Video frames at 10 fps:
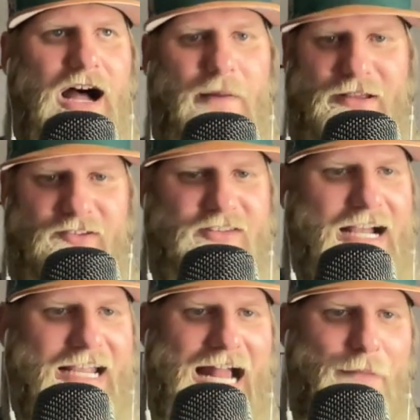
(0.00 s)
His
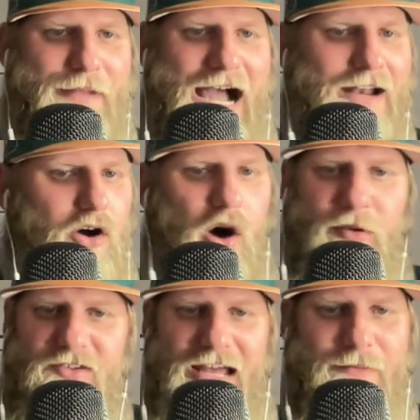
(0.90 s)
second at-bat
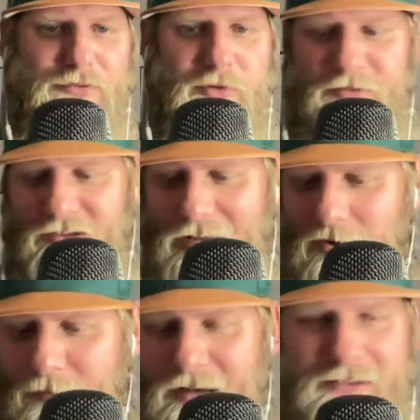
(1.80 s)
almost had a bloop
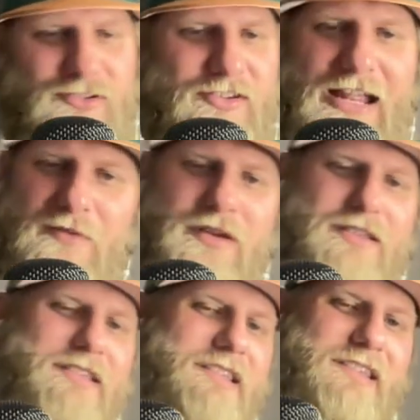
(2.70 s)
single, but just a
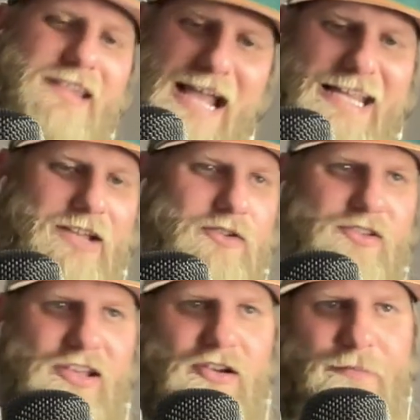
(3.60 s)

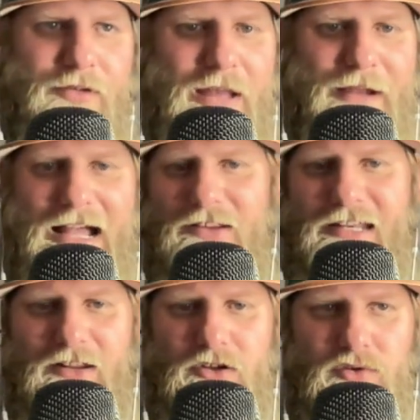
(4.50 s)
ridiculously good play by Ellie
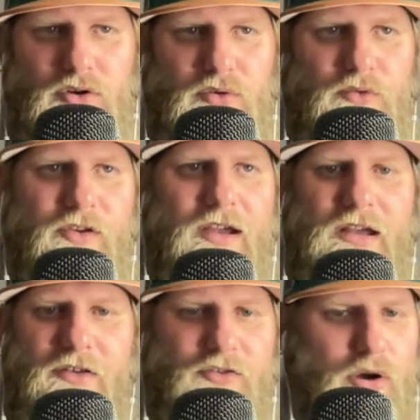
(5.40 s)
De La Cruz.
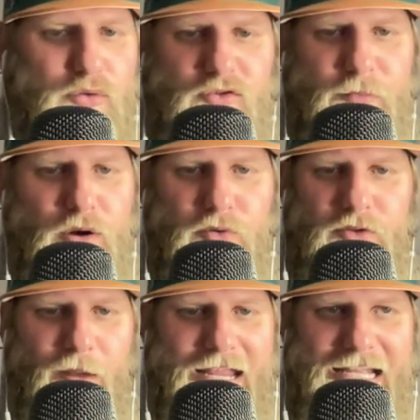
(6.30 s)
So smooth
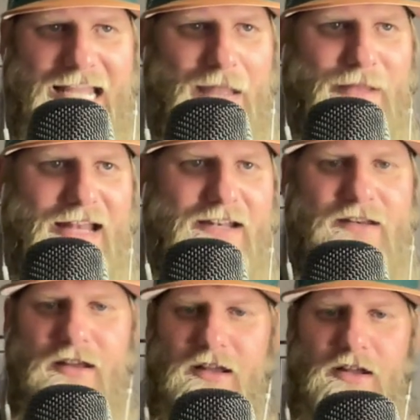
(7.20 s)
the way he came in and
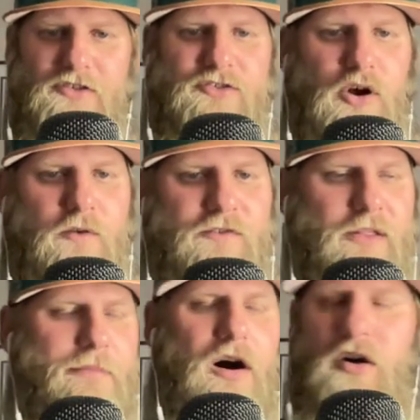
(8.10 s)
dove for
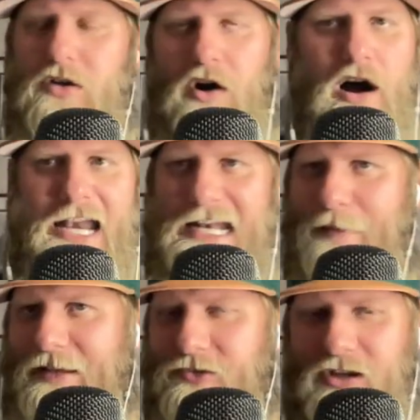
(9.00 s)
the ball, caught it. I
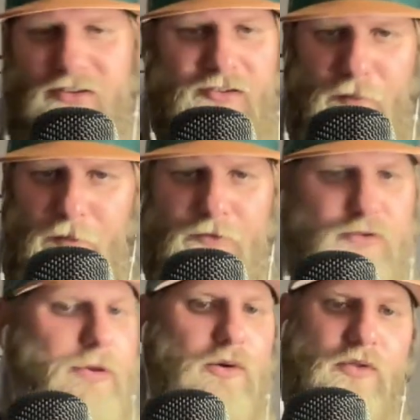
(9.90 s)
mean, just
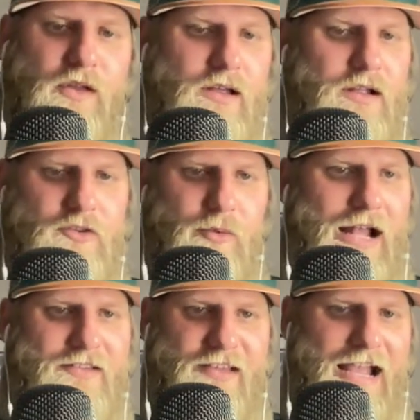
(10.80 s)
smooth. That's the way
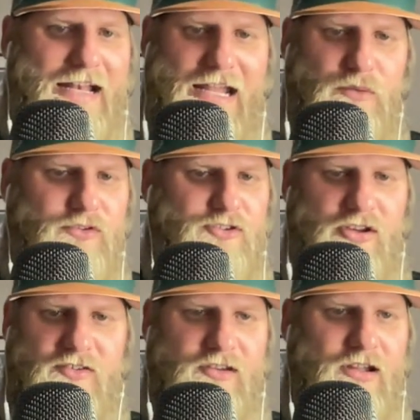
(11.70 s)
I'd say it. It was
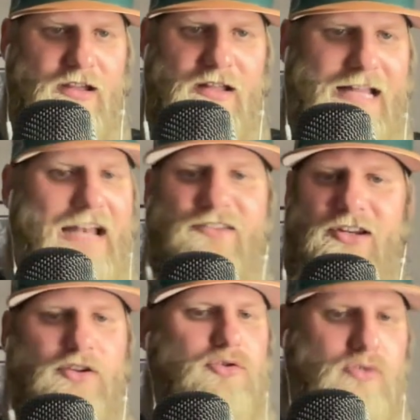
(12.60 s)
just, that is
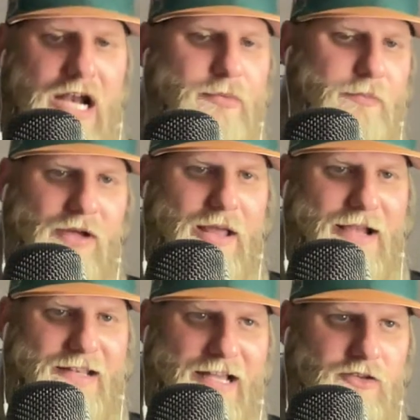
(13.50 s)
an incredible play
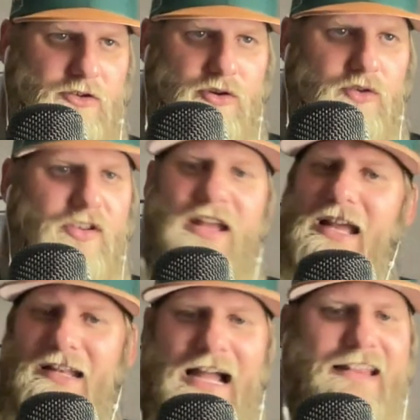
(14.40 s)
by De La Cruz.
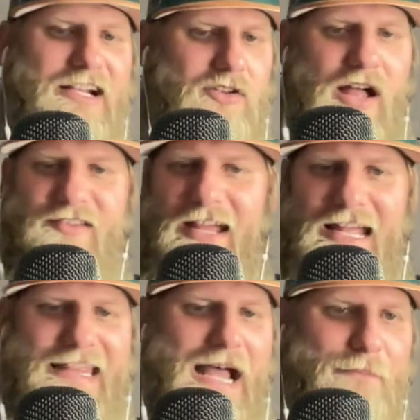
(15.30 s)
Not that Colase
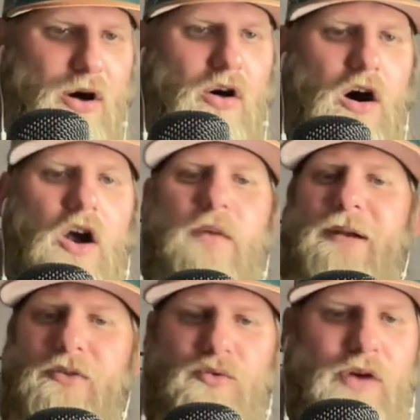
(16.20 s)
hit that ball hard,
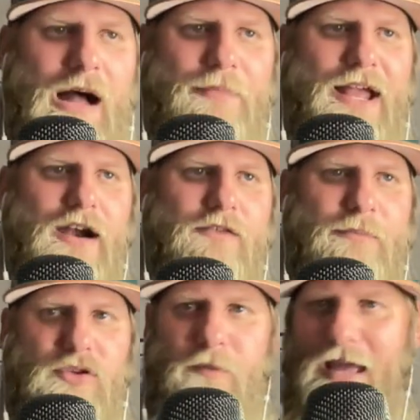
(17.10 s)
but he was robbed there of a
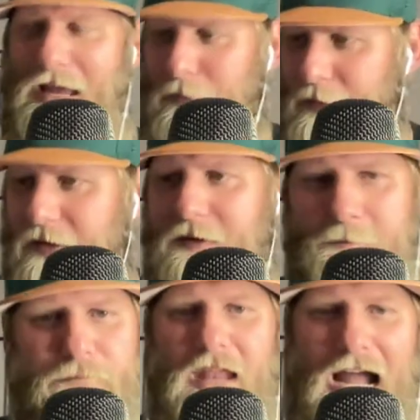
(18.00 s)
bloop hit.
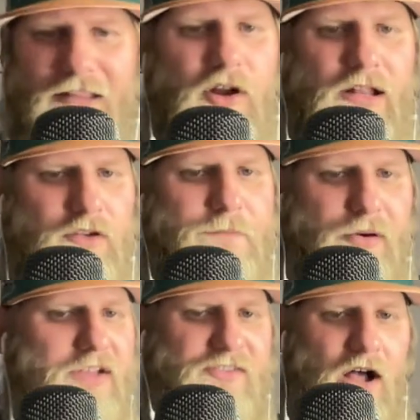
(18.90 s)
I thought he looked
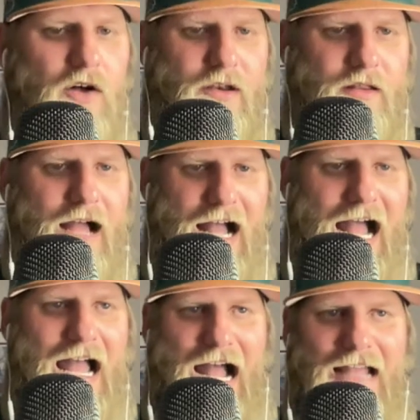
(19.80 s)
pretty solid.
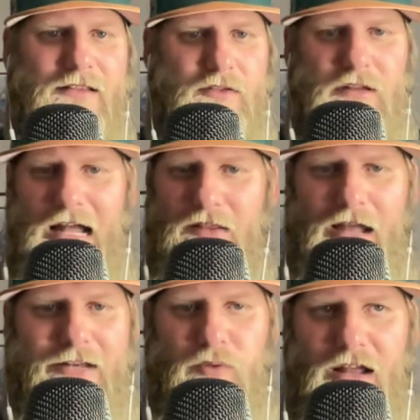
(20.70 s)
I
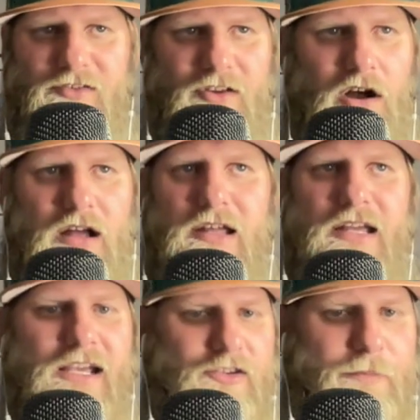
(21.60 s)
liked what I saw.
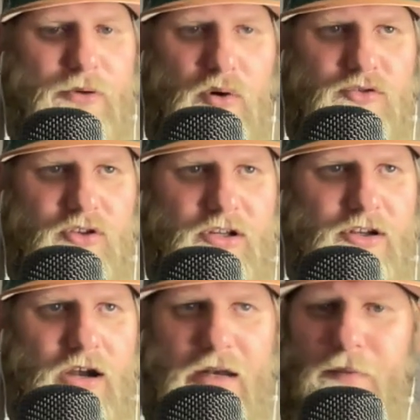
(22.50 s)
His approach looked
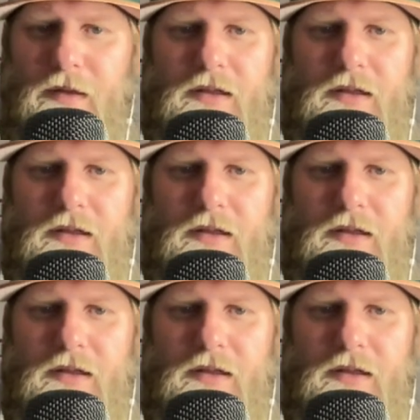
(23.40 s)
good.